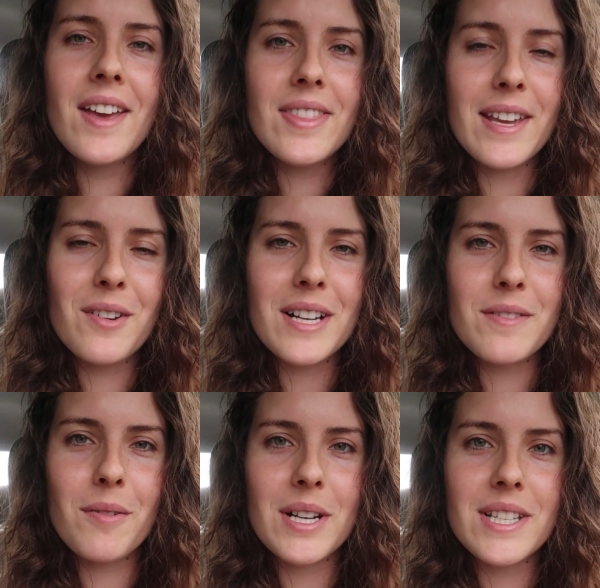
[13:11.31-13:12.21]
Thank you guys
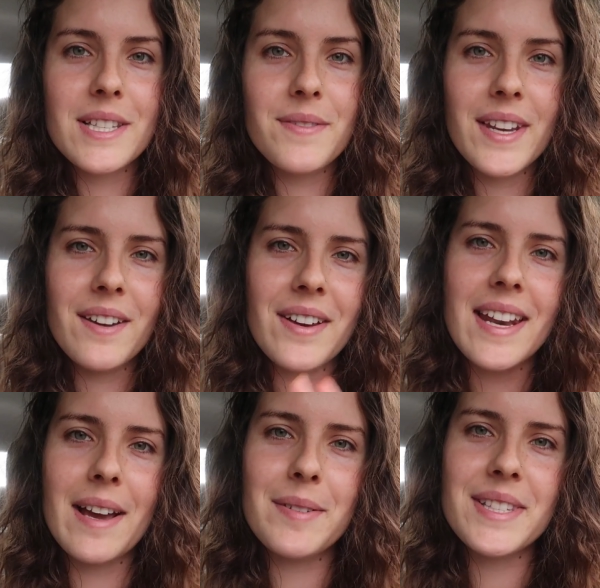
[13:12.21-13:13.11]
for watching this video and
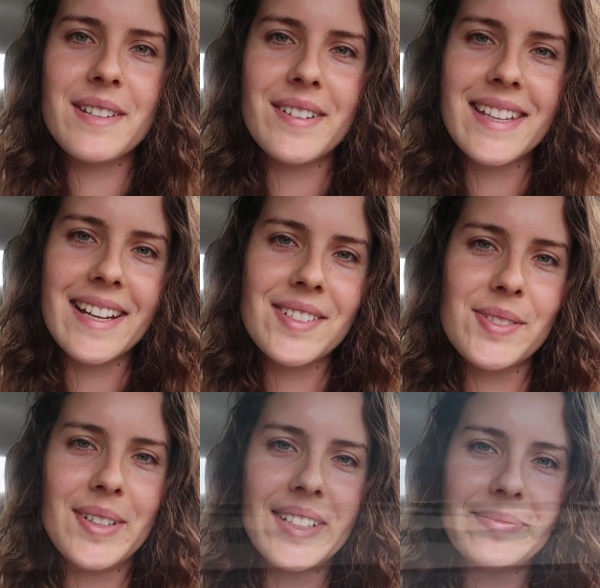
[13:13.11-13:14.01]
I will see you on the next
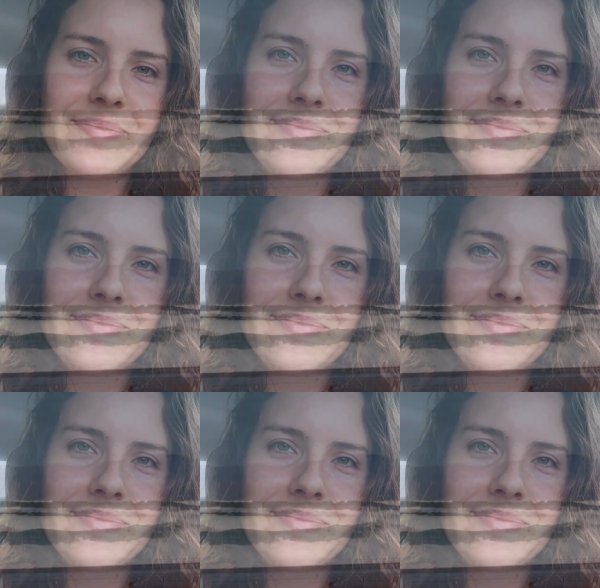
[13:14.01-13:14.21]
one.